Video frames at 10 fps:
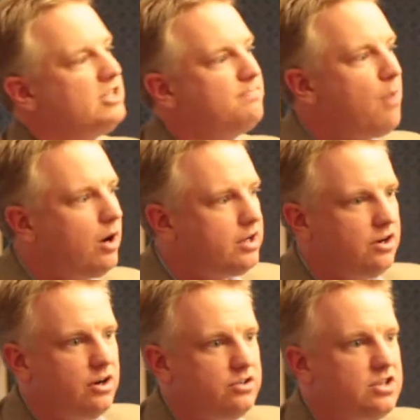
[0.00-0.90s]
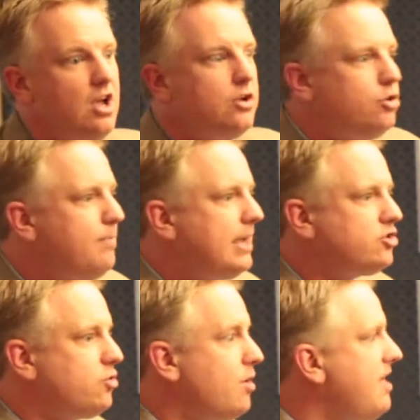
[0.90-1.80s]
as marketers to make
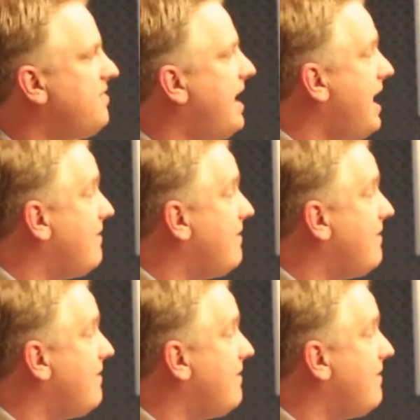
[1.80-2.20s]
sure that they